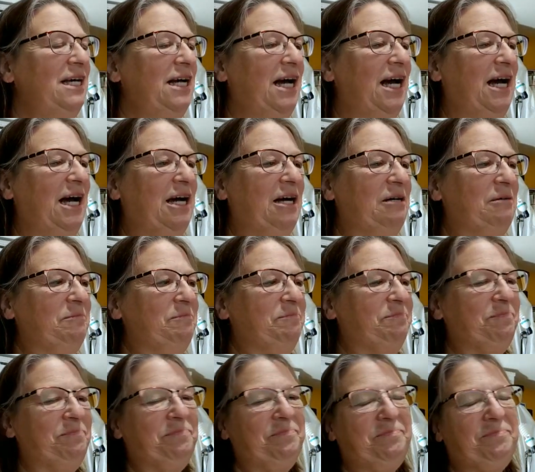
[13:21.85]
And
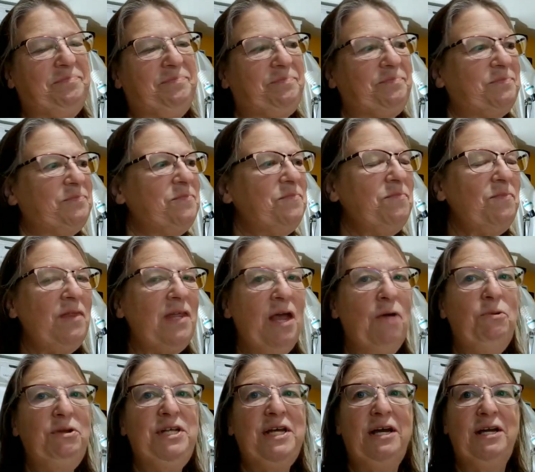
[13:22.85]

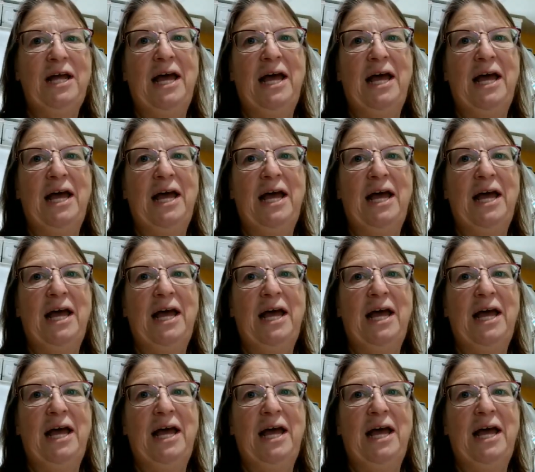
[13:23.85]
we